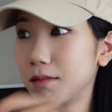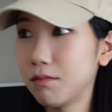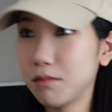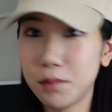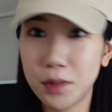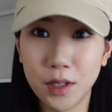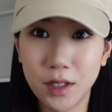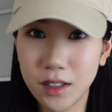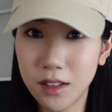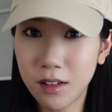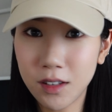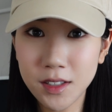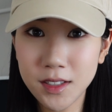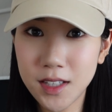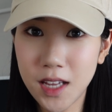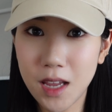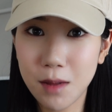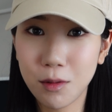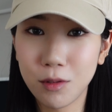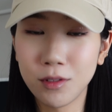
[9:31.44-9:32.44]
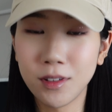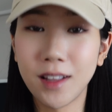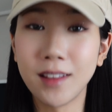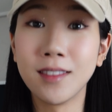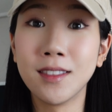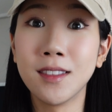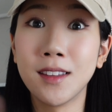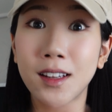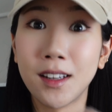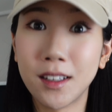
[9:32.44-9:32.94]
put it on a table,
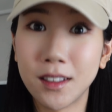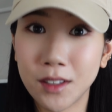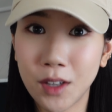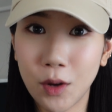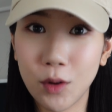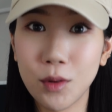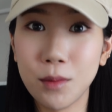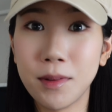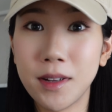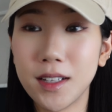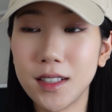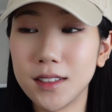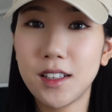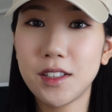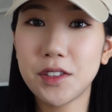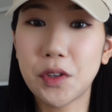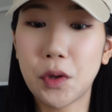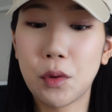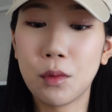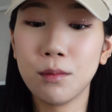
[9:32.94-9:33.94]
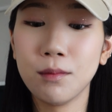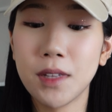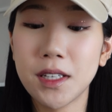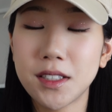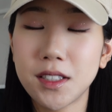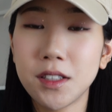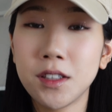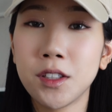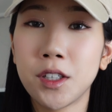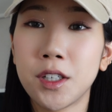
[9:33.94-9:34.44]
and then go to bed. So
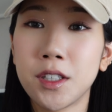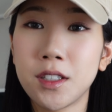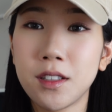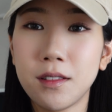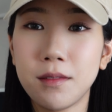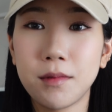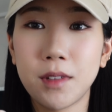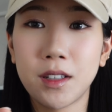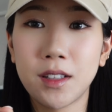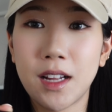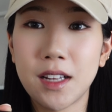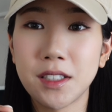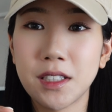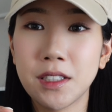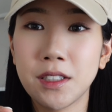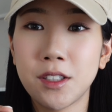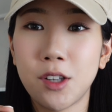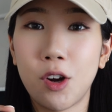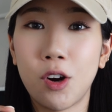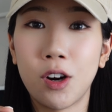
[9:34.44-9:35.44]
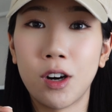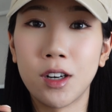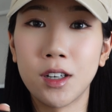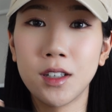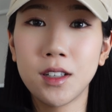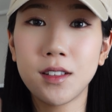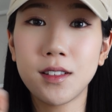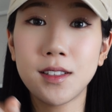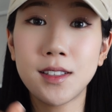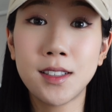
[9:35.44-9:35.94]
lesson learned, the glasses are
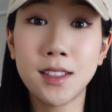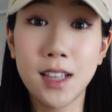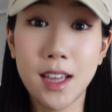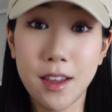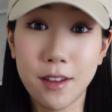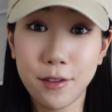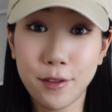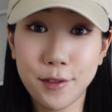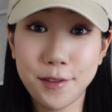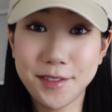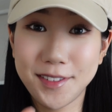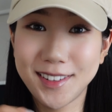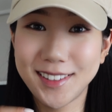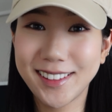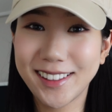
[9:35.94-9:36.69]
safe.